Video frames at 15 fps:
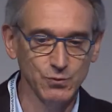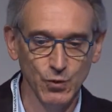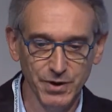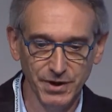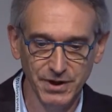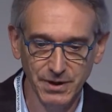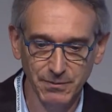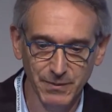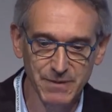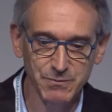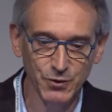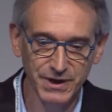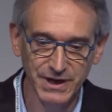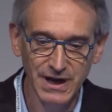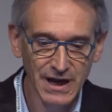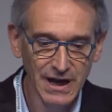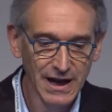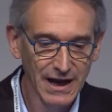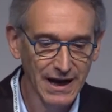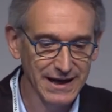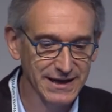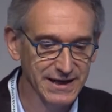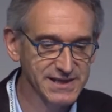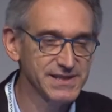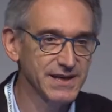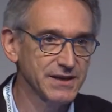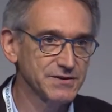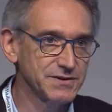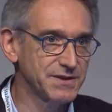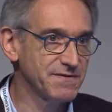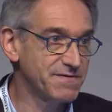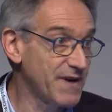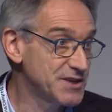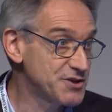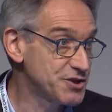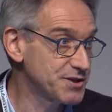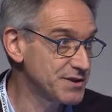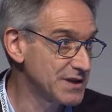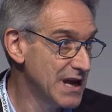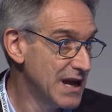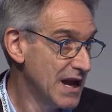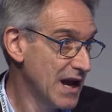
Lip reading: working memory, and executive function.